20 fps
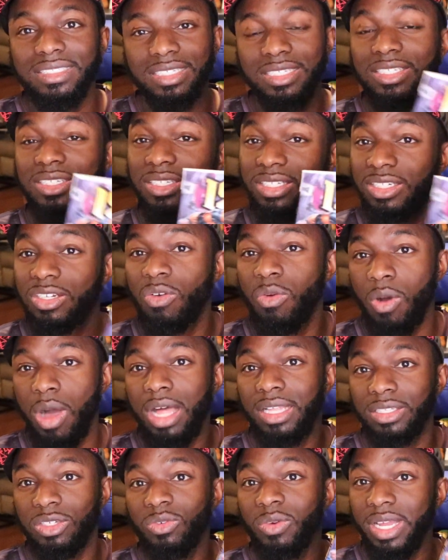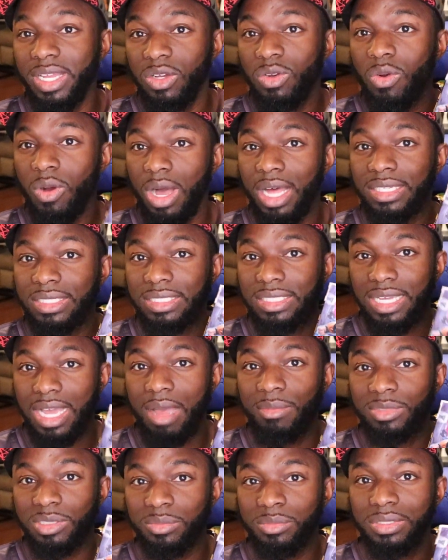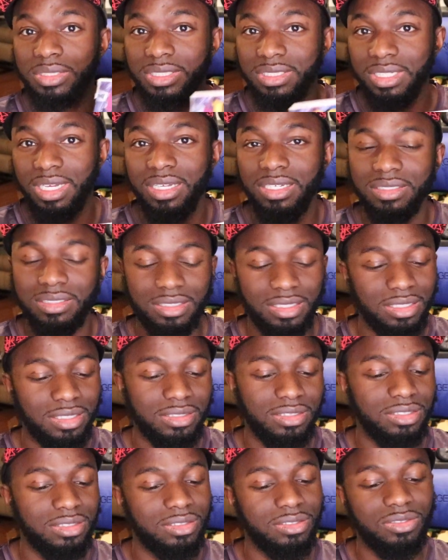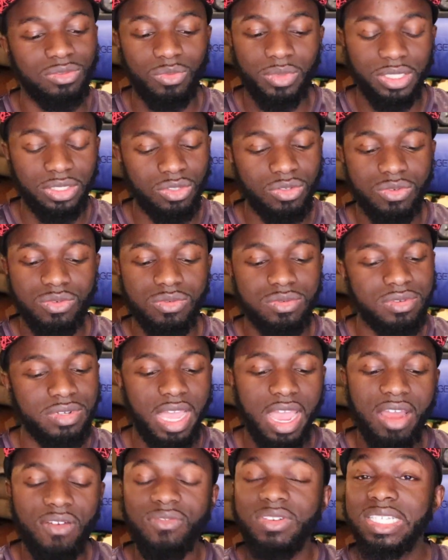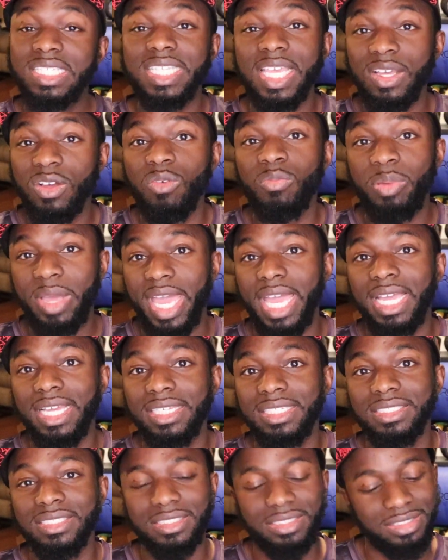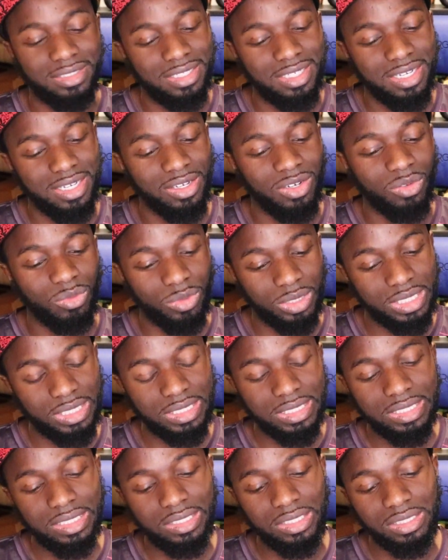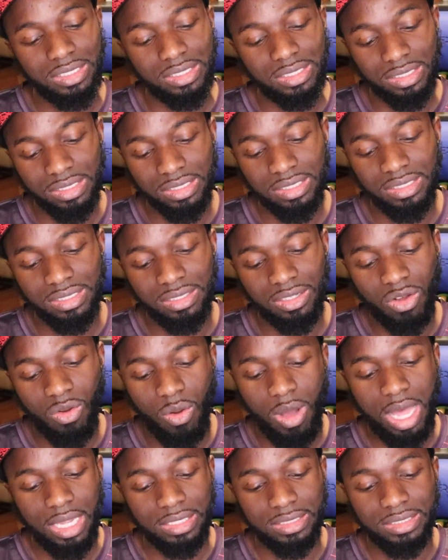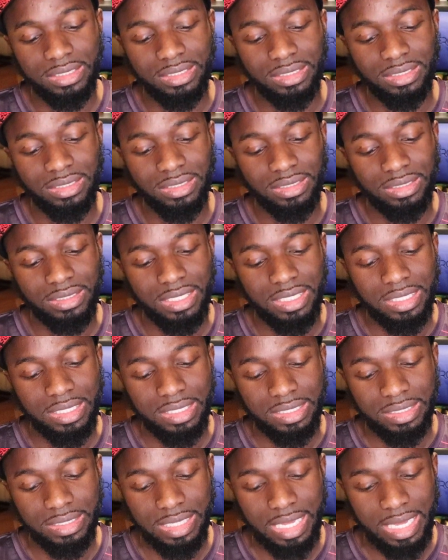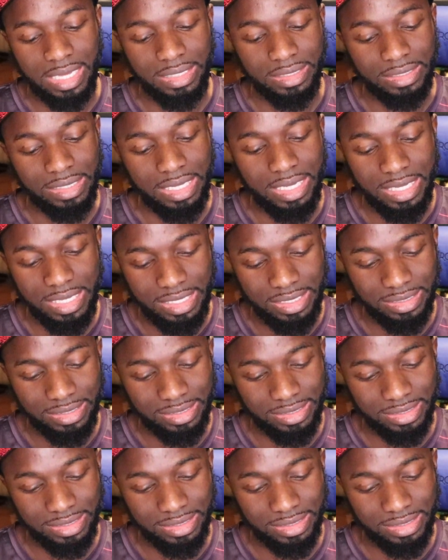good quality, great quality comic book. I went through every single page. Really good quality, like ink.